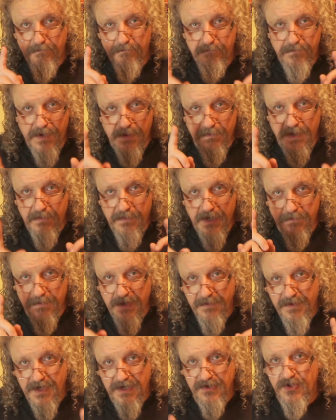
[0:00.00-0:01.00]
Ba ba ba
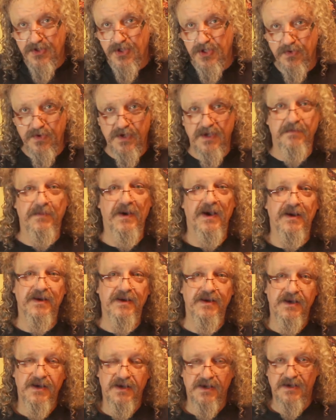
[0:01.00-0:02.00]
ba ba, shooting back.